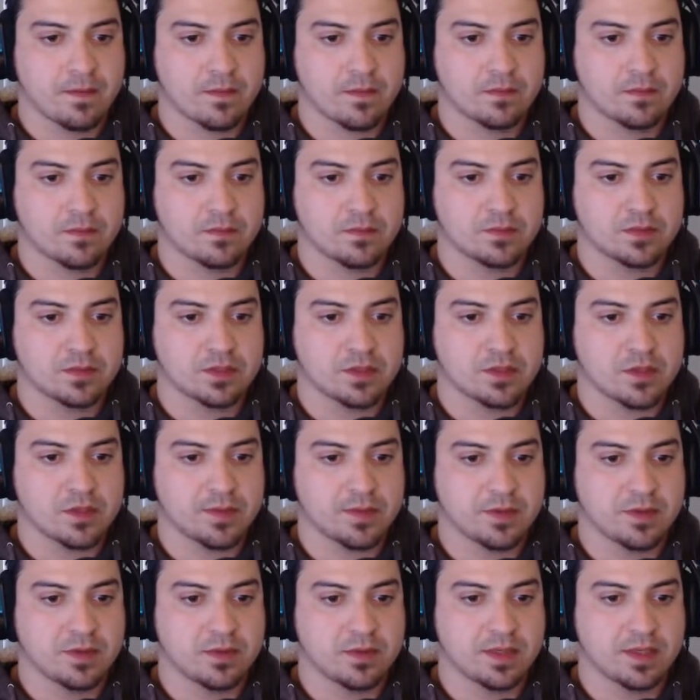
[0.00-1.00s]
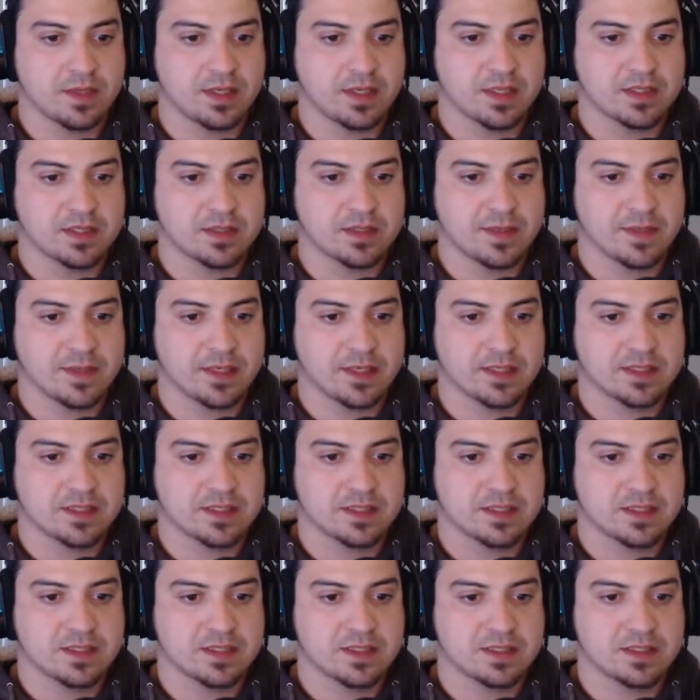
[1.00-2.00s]
We'll stop it when it gets about
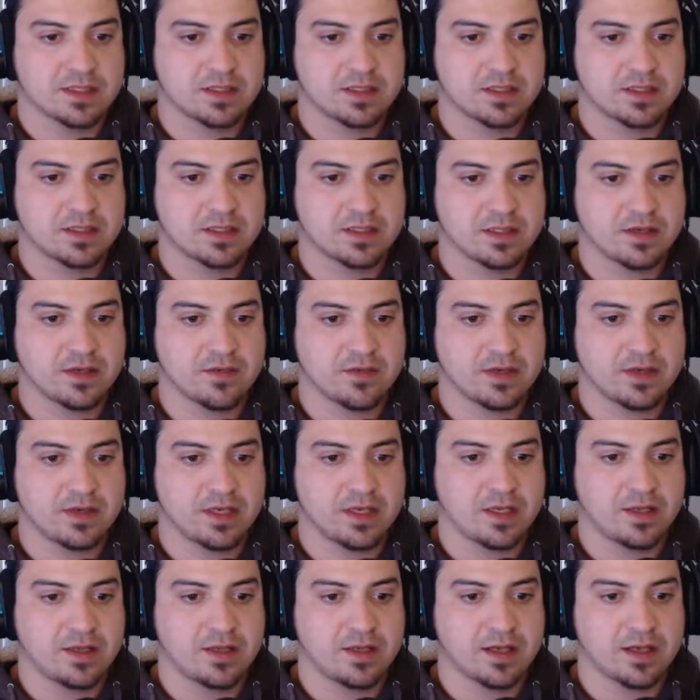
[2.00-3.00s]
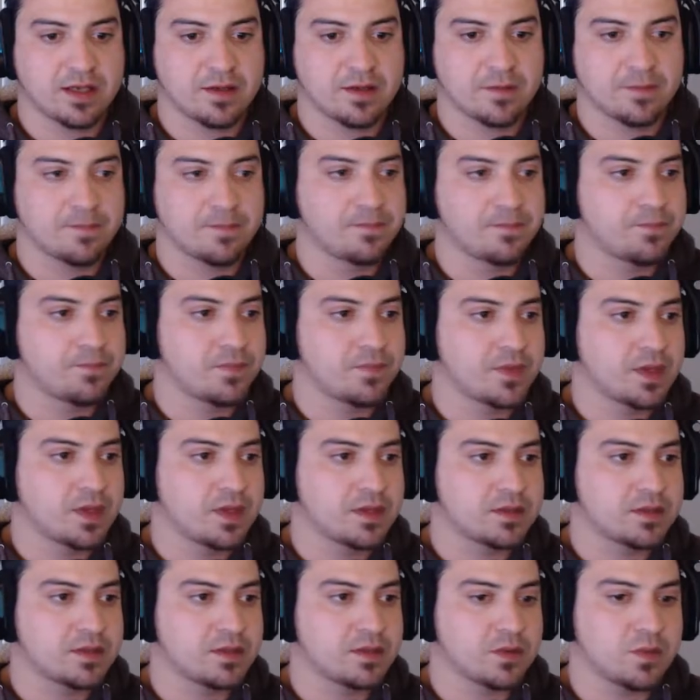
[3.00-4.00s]
70 there.
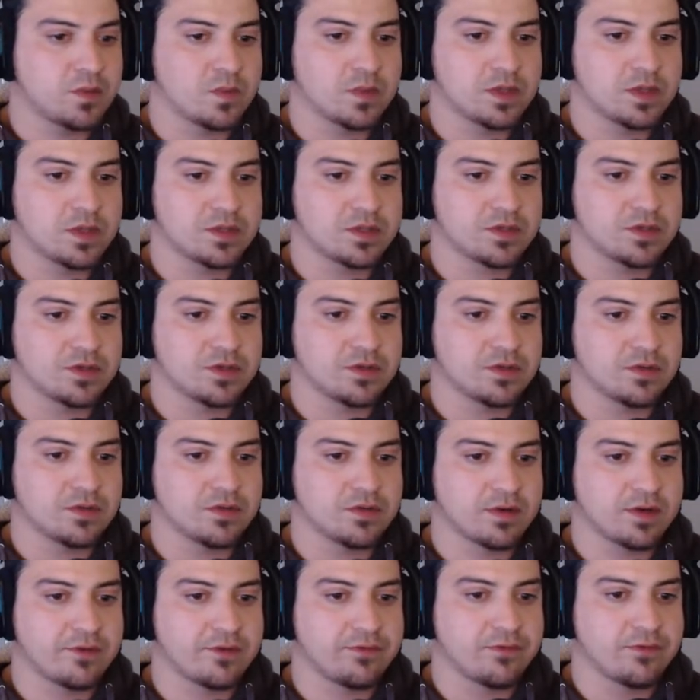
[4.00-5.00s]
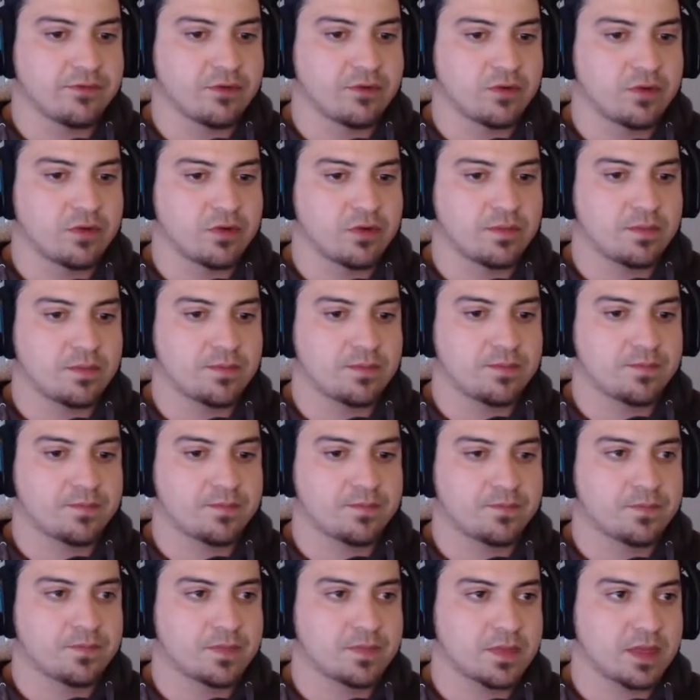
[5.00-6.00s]
So 1, 2, 3, 4.
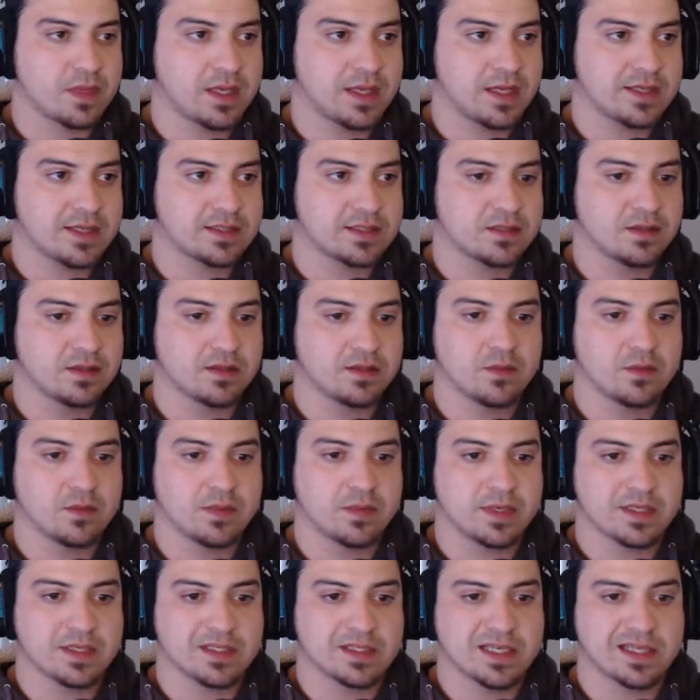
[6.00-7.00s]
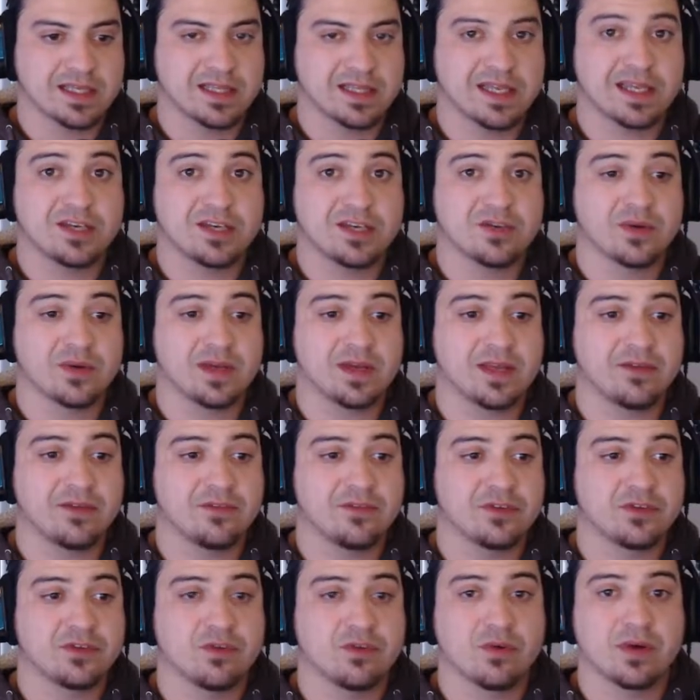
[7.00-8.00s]
Excellent. We can take that into our
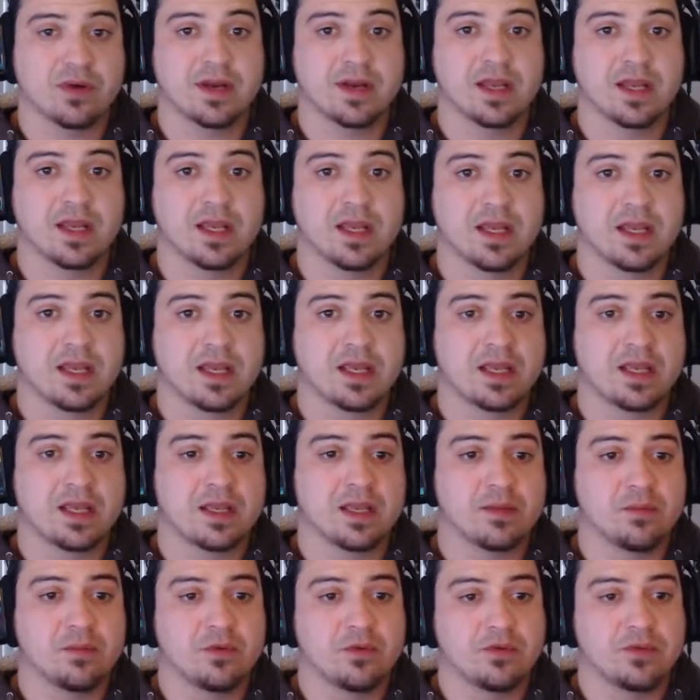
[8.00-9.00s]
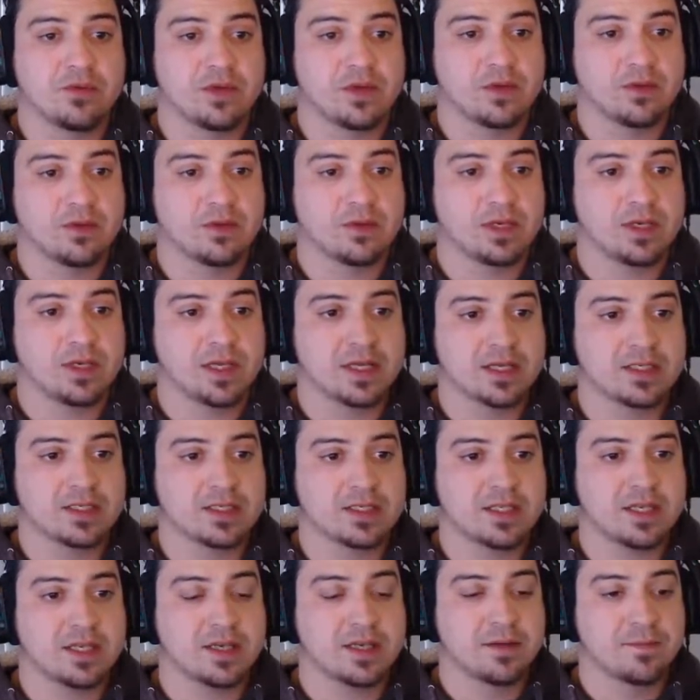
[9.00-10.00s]
inventory. Get moving on the next
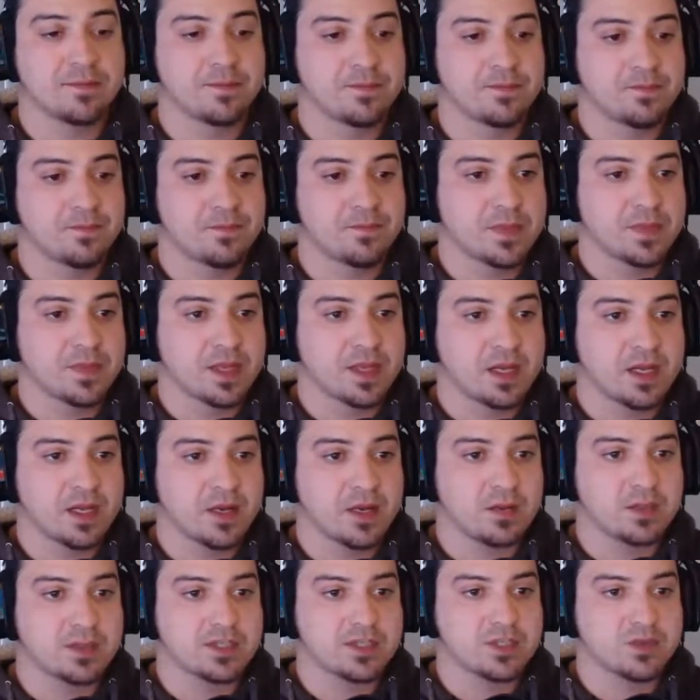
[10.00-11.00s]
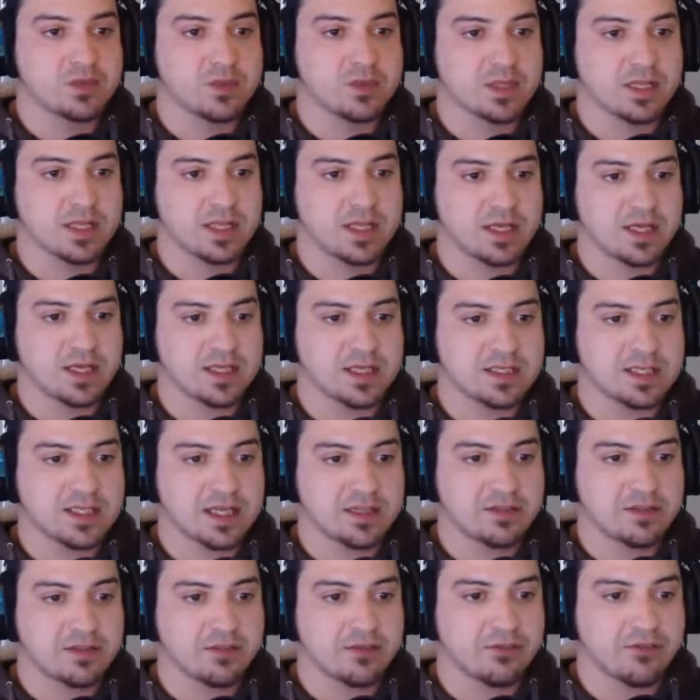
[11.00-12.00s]
thing. We just want the glass
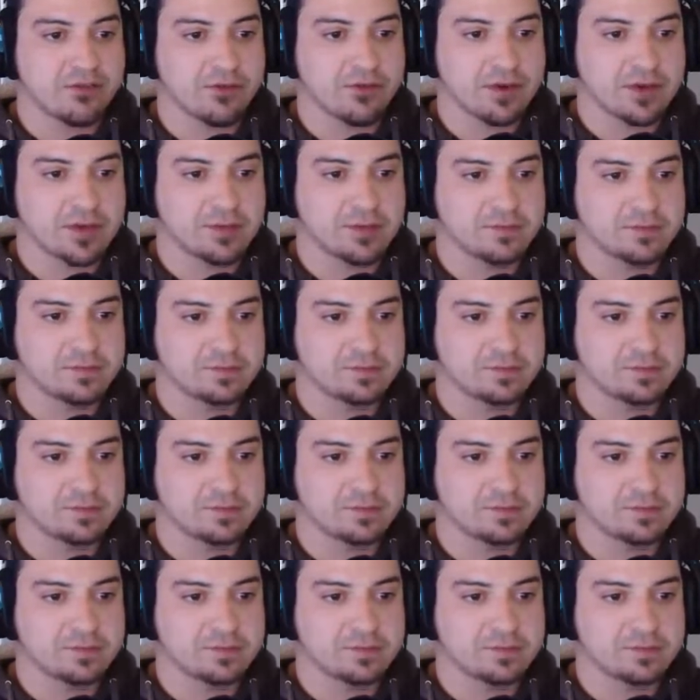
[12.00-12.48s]
at the front.